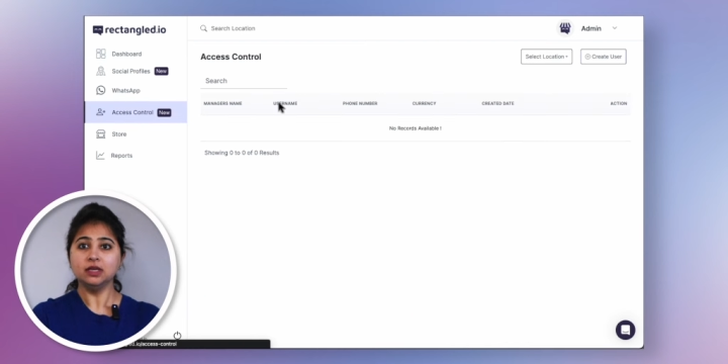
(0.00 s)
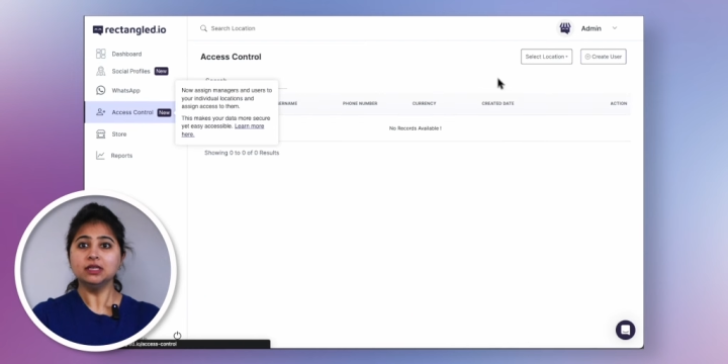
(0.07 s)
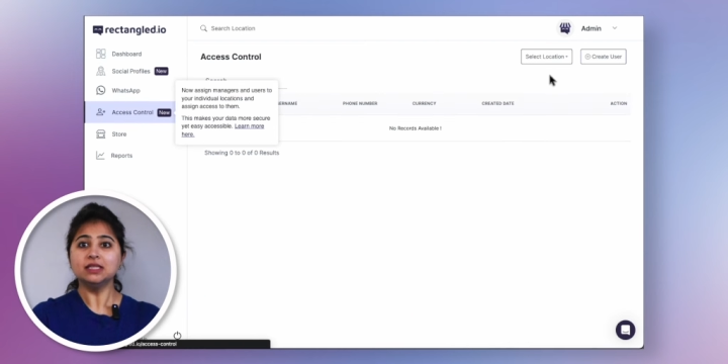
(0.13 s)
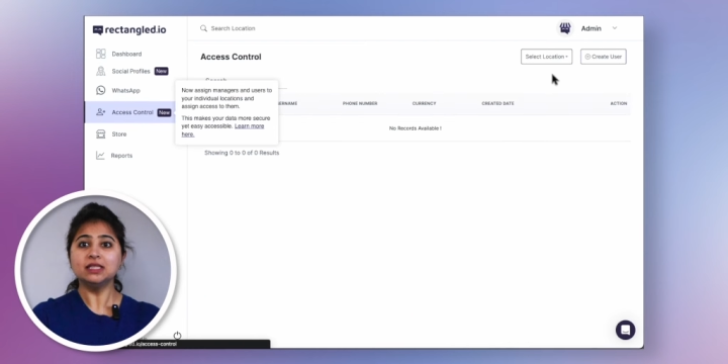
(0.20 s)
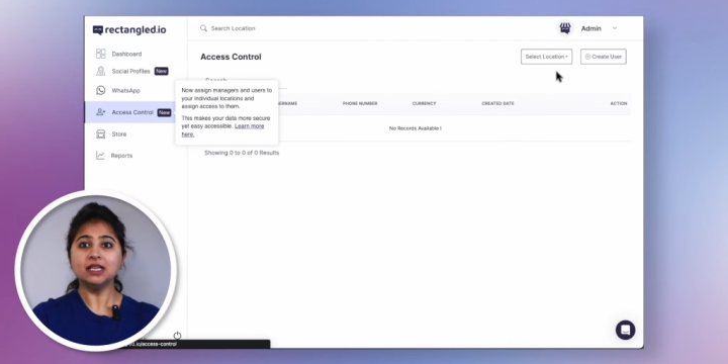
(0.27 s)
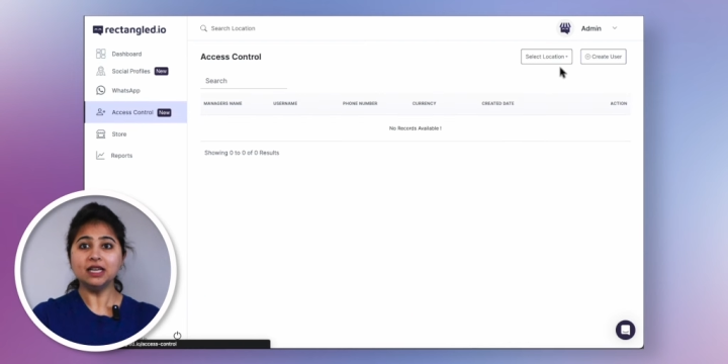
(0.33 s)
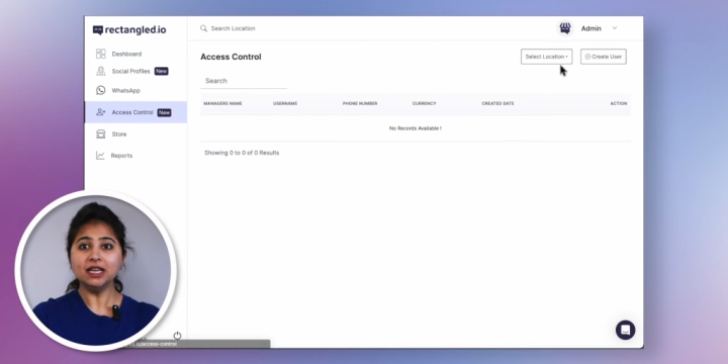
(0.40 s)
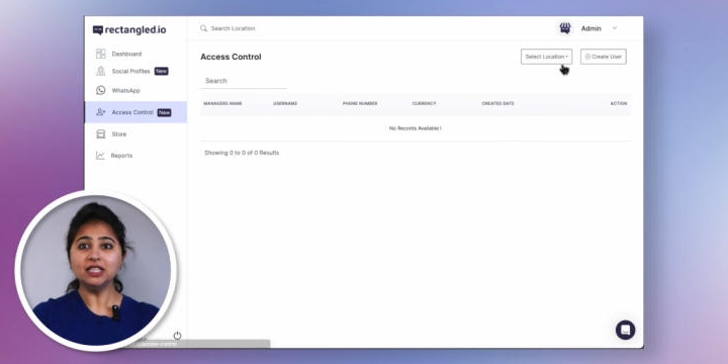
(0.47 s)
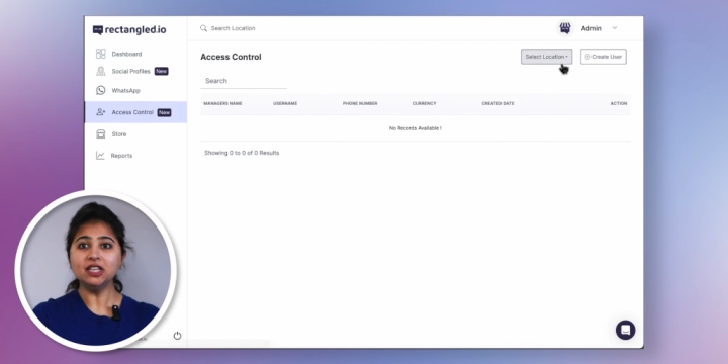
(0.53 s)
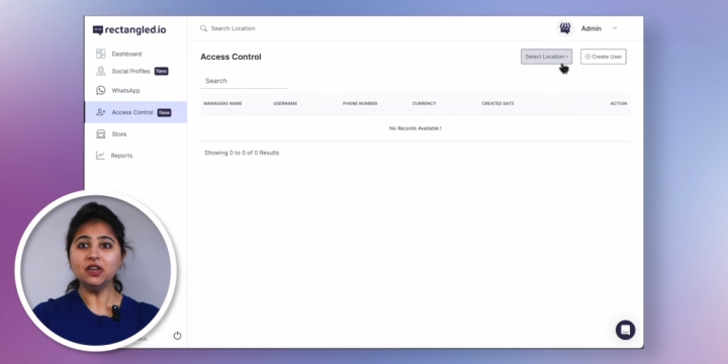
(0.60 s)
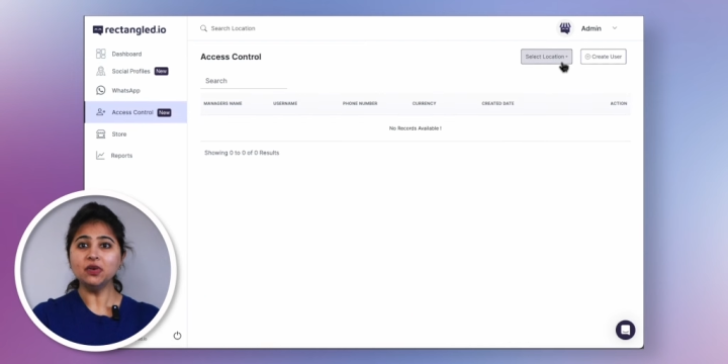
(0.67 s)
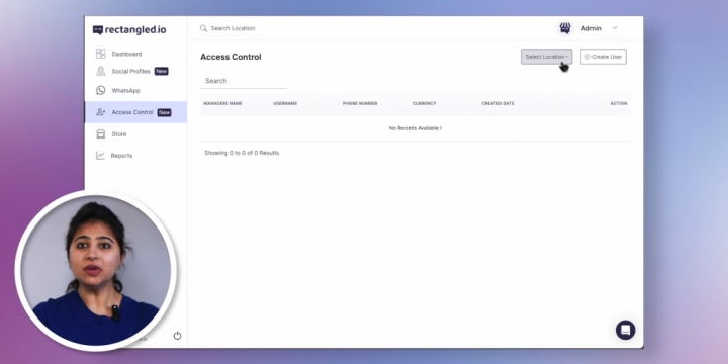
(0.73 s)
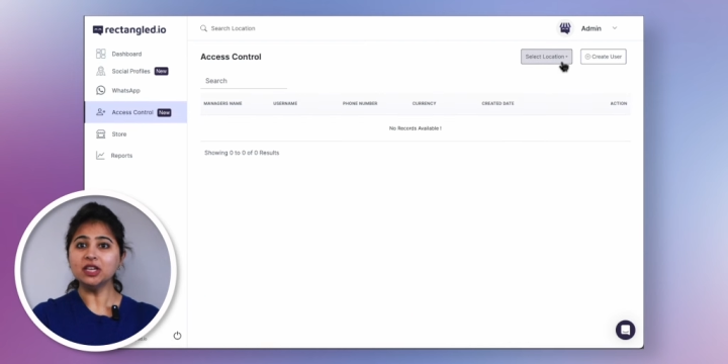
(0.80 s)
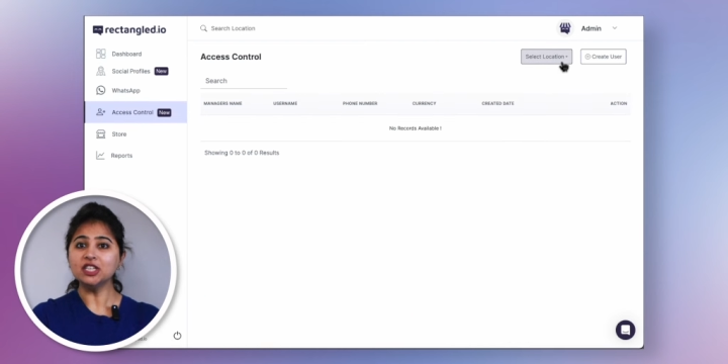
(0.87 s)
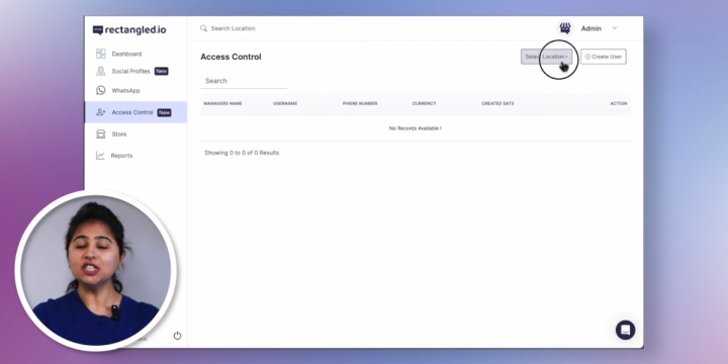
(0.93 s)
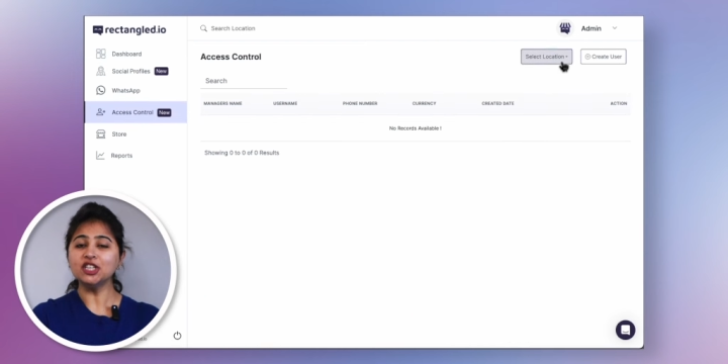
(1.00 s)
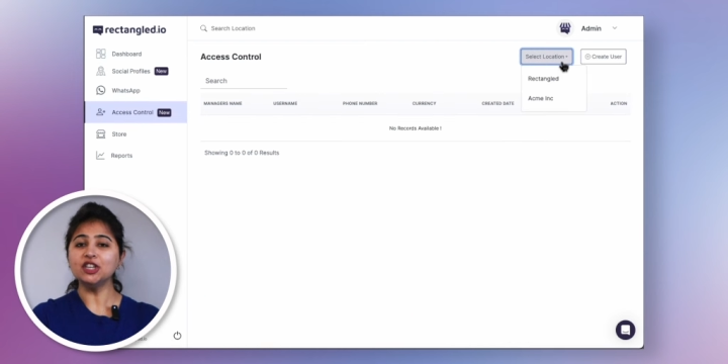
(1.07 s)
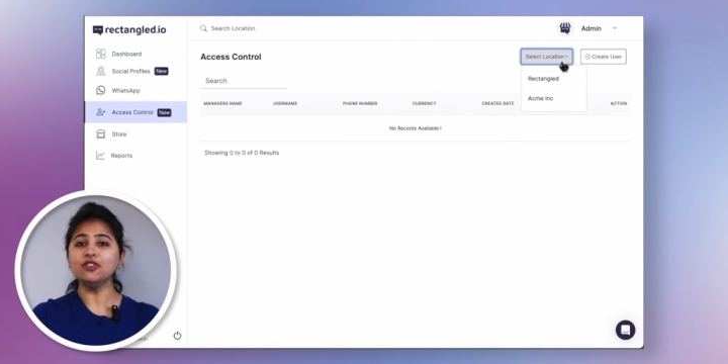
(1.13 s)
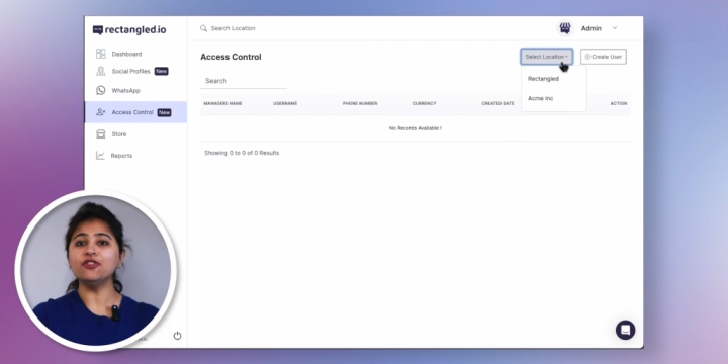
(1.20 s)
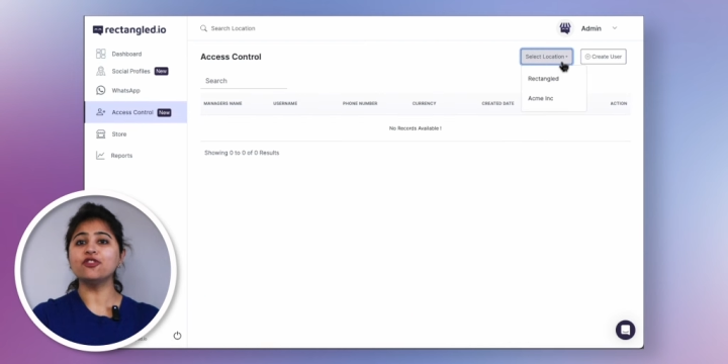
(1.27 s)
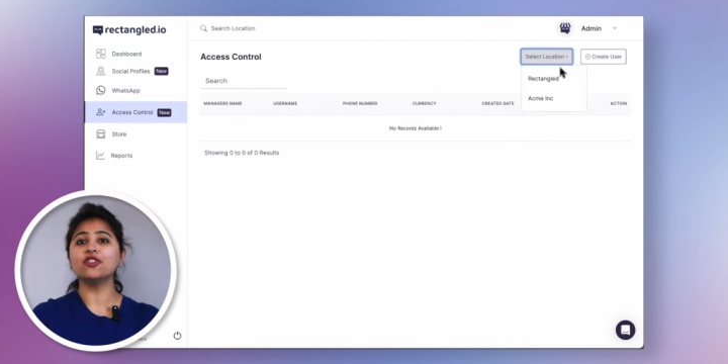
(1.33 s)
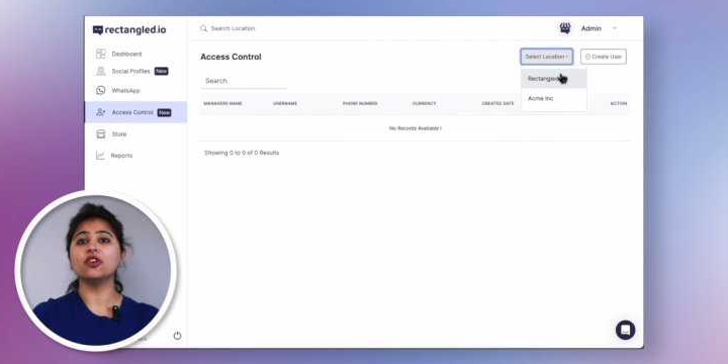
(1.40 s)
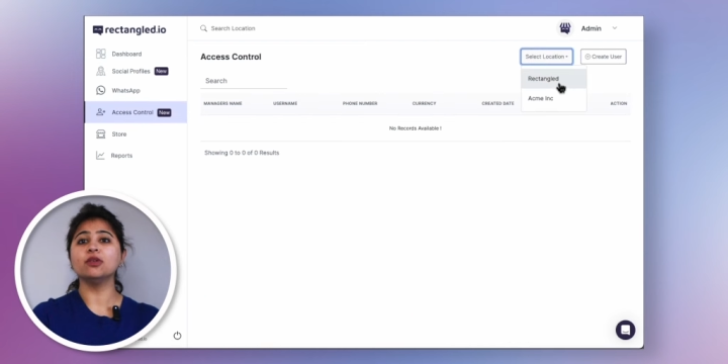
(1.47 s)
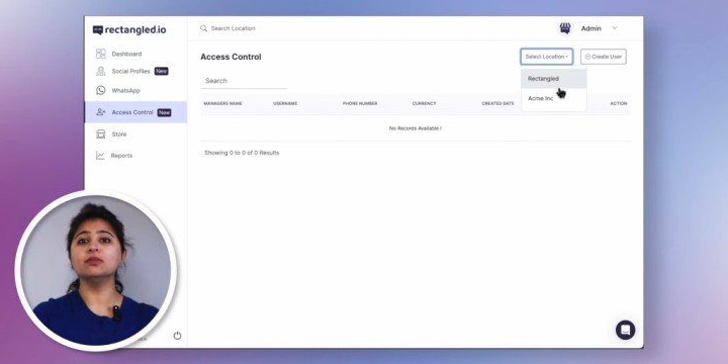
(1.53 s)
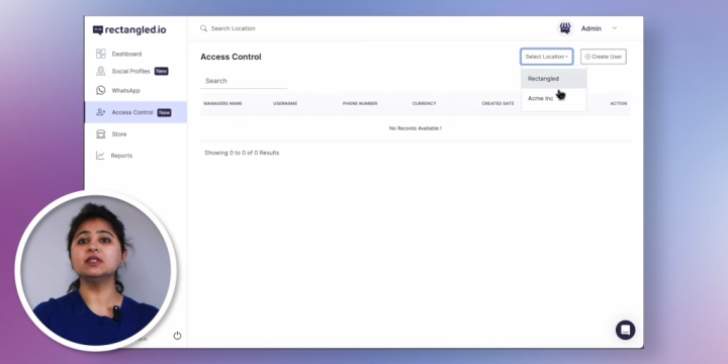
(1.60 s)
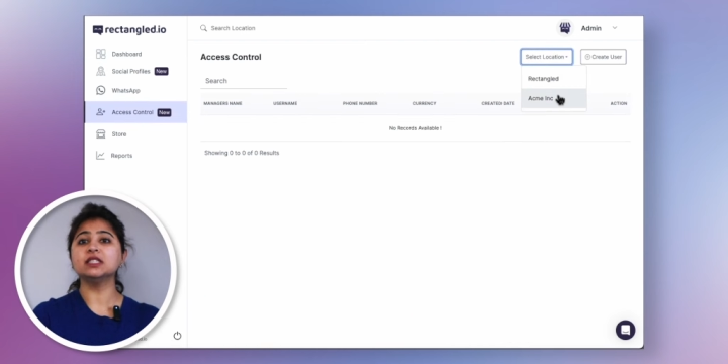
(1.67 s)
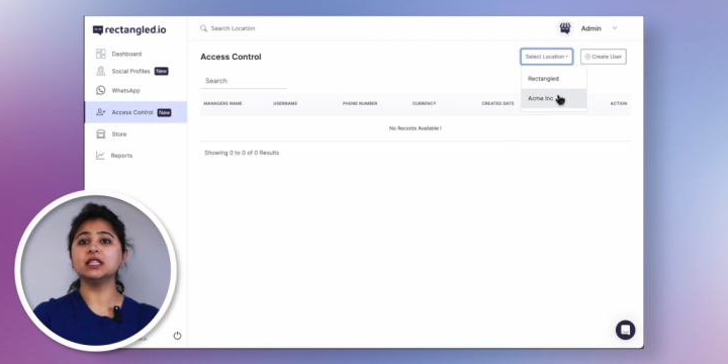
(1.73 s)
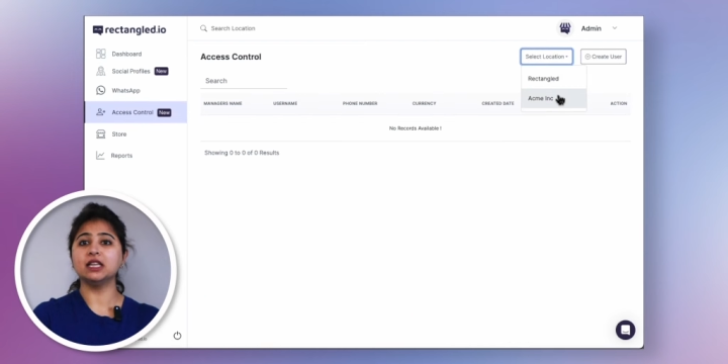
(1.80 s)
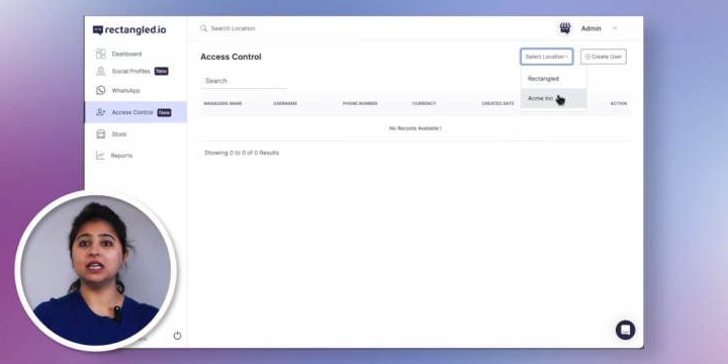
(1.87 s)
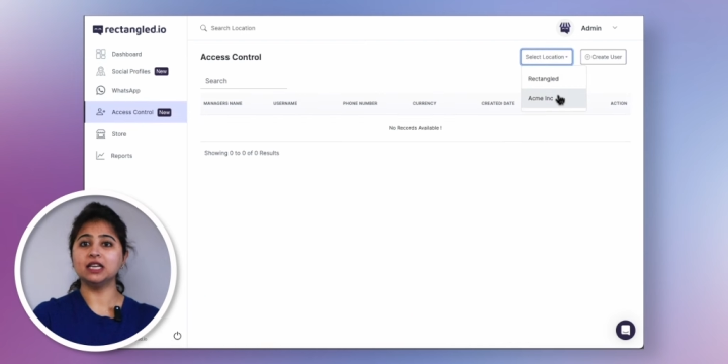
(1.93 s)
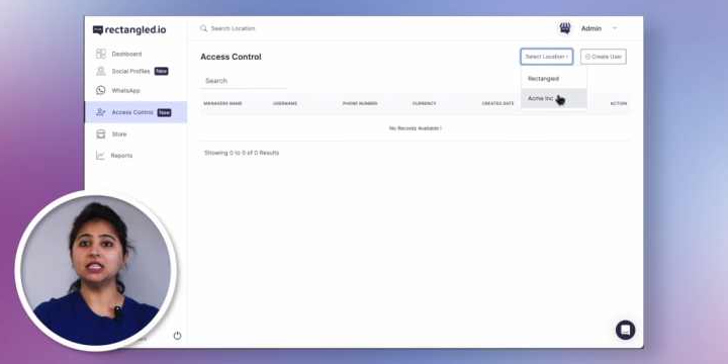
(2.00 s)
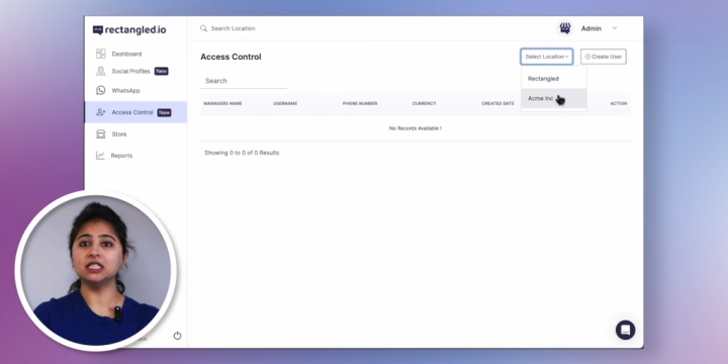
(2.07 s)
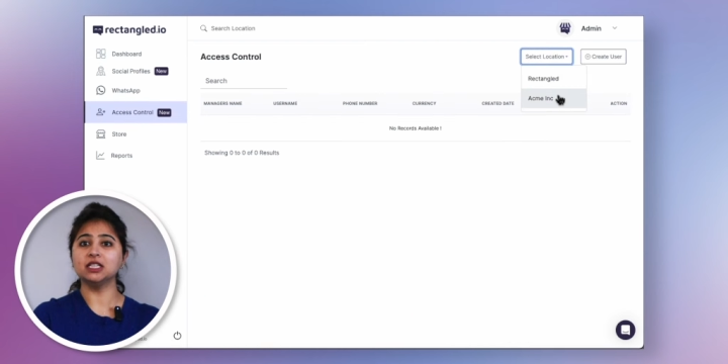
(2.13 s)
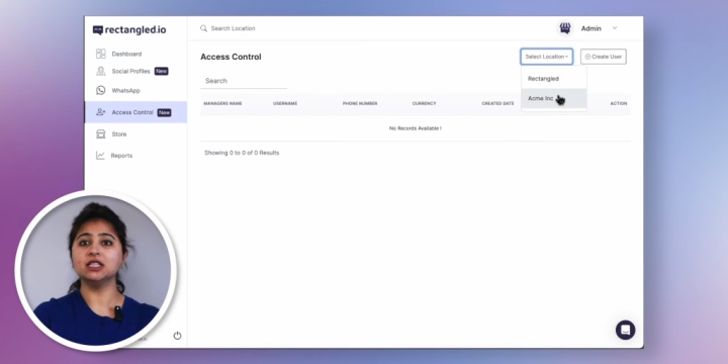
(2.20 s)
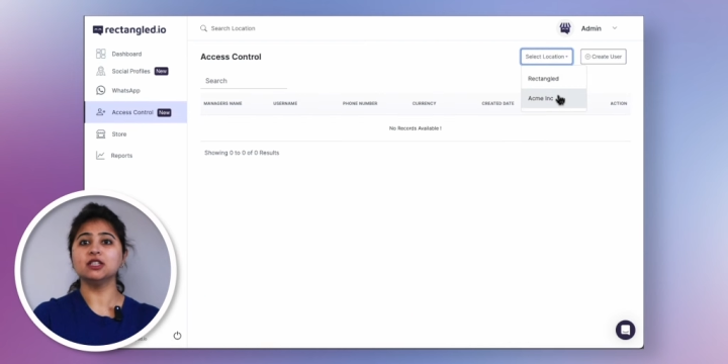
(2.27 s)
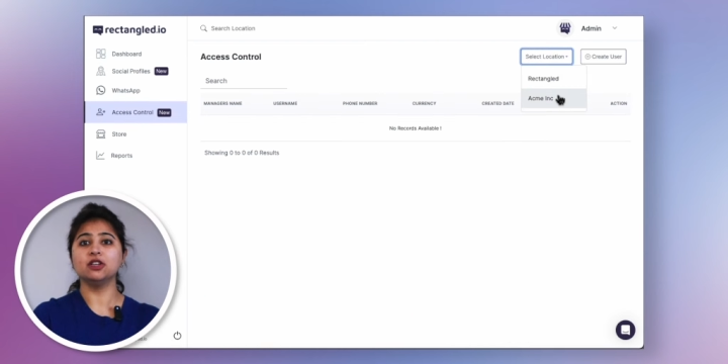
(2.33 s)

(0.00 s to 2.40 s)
Select the location from Select